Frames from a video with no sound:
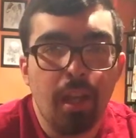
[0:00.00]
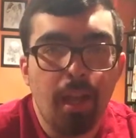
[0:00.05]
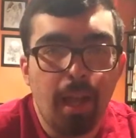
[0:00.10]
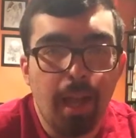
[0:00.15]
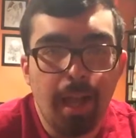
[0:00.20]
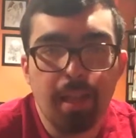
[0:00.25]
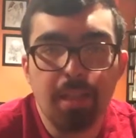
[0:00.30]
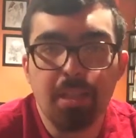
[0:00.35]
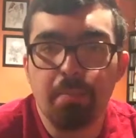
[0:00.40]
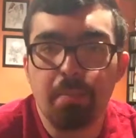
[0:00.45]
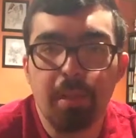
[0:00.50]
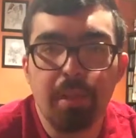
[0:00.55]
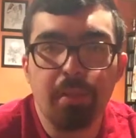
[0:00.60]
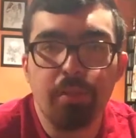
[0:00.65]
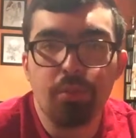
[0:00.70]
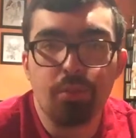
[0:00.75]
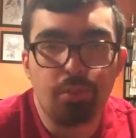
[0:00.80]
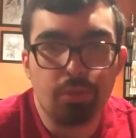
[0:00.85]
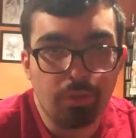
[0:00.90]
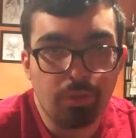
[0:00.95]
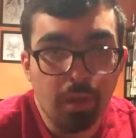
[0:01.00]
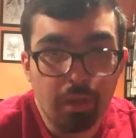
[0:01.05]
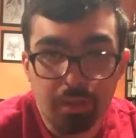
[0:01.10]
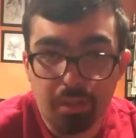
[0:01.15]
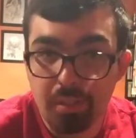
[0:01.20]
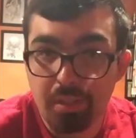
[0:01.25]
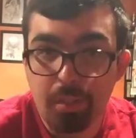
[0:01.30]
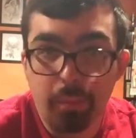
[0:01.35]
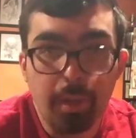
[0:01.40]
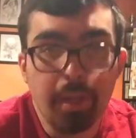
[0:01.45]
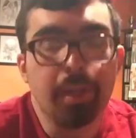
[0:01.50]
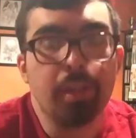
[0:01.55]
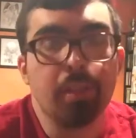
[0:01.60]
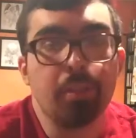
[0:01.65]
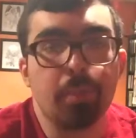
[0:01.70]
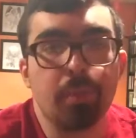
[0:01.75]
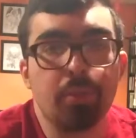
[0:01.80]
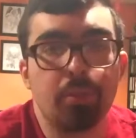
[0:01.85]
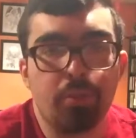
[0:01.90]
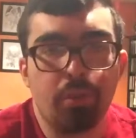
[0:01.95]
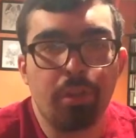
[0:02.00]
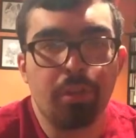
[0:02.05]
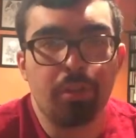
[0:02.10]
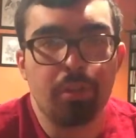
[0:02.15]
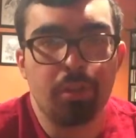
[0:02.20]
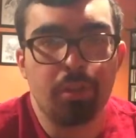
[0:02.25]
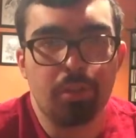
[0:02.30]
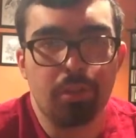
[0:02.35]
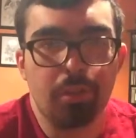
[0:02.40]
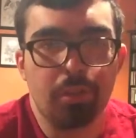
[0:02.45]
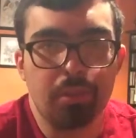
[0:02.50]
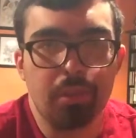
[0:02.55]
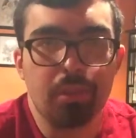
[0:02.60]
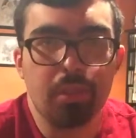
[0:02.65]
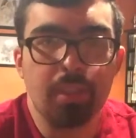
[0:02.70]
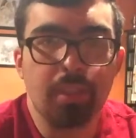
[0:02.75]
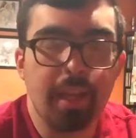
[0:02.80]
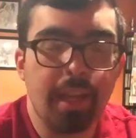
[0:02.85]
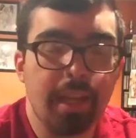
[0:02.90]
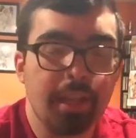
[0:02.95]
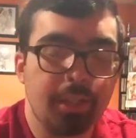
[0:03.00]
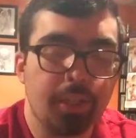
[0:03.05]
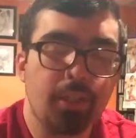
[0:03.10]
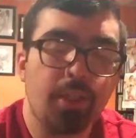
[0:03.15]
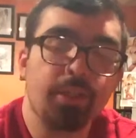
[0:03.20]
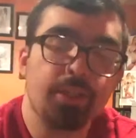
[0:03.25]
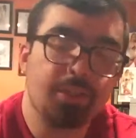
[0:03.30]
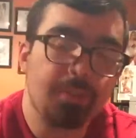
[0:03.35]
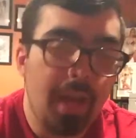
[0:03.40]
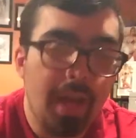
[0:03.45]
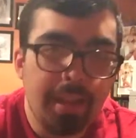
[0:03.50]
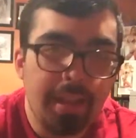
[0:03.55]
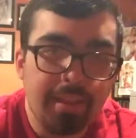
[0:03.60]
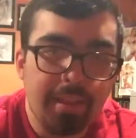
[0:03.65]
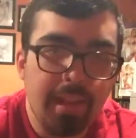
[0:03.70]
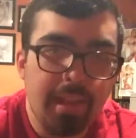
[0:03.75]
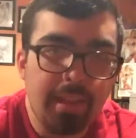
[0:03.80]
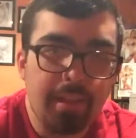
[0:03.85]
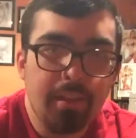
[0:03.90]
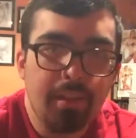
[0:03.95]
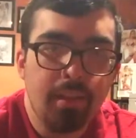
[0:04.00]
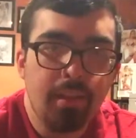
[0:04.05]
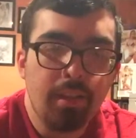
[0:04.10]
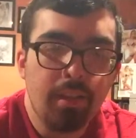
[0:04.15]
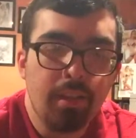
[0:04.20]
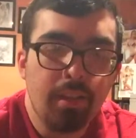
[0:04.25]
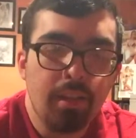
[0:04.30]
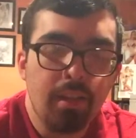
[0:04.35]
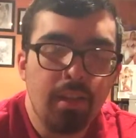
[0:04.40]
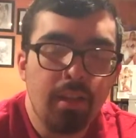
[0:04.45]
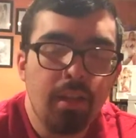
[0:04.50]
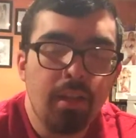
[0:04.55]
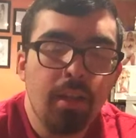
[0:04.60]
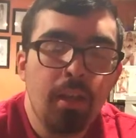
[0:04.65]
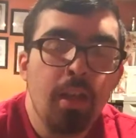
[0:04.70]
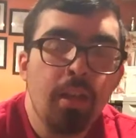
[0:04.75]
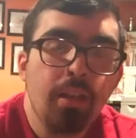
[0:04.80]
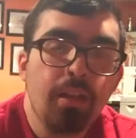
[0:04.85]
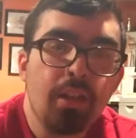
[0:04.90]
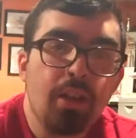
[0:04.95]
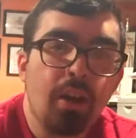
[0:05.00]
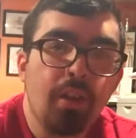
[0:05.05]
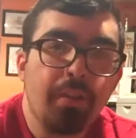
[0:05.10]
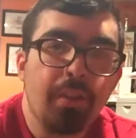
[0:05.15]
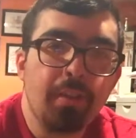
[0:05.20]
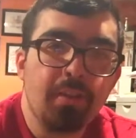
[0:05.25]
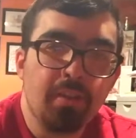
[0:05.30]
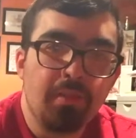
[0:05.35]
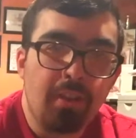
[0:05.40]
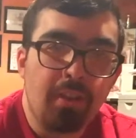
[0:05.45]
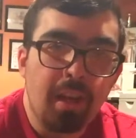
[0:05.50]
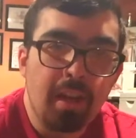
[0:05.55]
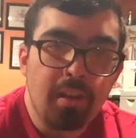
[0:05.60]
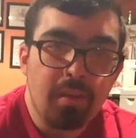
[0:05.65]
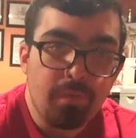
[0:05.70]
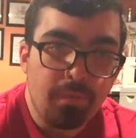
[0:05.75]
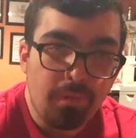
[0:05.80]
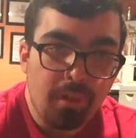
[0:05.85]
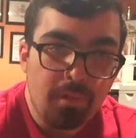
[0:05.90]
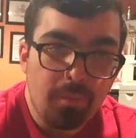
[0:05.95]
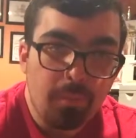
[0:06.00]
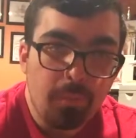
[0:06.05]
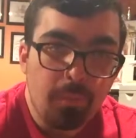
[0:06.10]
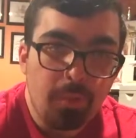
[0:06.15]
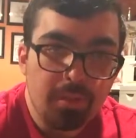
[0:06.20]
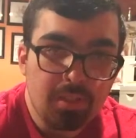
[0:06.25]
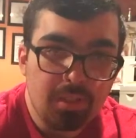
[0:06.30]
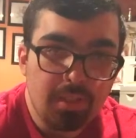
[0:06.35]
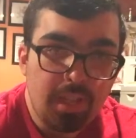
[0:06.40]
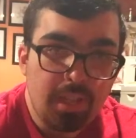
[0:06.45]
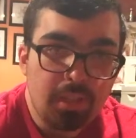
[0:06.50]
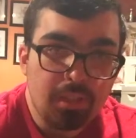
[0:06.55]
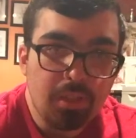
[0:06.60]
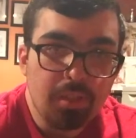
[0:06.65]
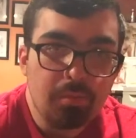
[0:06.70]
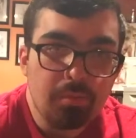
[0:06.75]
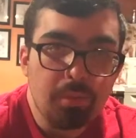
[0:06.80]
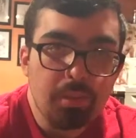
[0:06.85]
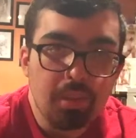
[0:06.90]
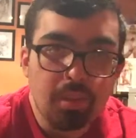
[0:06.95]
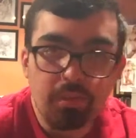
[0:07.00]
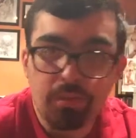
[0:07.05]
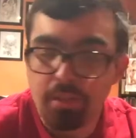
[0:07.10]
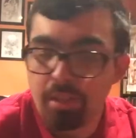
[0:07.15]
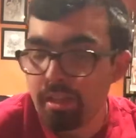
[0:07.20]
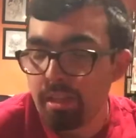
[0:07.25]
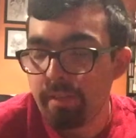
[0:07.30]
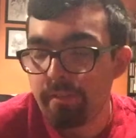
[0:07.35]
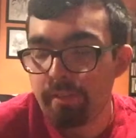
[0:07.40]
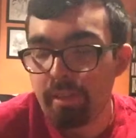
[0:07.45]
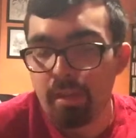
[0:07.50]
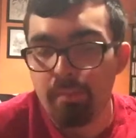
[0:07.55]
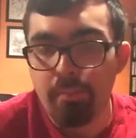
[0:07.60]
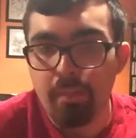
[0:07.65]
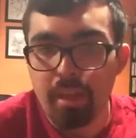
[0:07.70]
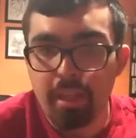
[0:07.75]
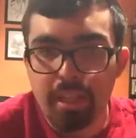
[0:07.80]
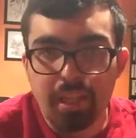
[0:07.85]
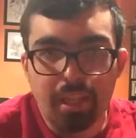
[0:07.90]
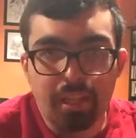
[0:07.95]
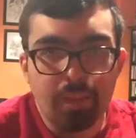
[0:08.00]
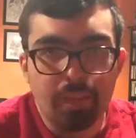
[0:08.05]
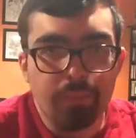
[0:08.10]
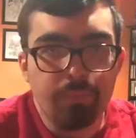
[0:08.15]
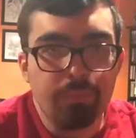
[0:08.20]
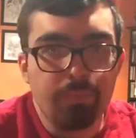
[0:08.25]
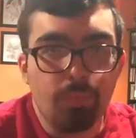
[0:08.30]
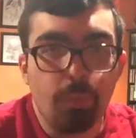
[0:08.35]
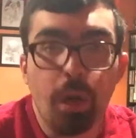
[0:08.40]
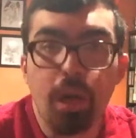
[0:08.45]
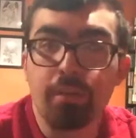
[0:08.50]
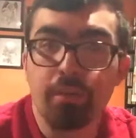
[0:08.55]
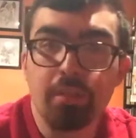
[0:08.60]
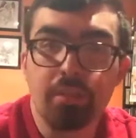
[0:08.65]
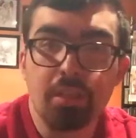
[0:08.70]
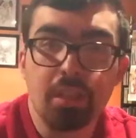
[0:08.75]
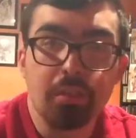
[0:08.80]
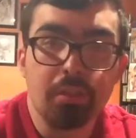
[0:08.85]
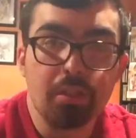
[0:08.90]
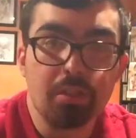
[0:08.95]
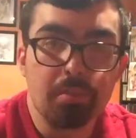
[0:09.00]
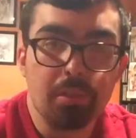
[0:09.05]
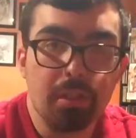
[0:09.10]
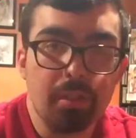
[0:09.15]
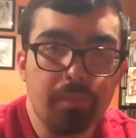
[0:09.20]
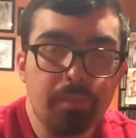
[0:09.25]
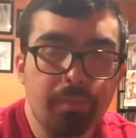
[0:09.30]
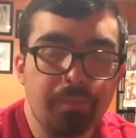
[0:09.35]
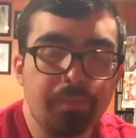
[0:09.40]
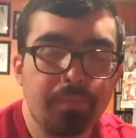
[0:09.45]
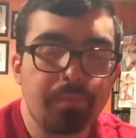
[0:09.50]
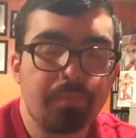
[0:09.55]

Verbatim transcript: has been struggling the way he's been struggling this whole season? Yeah, you can also add that. The offensive line in front of him wasn't that good. We didn't really have that many wide receivers, but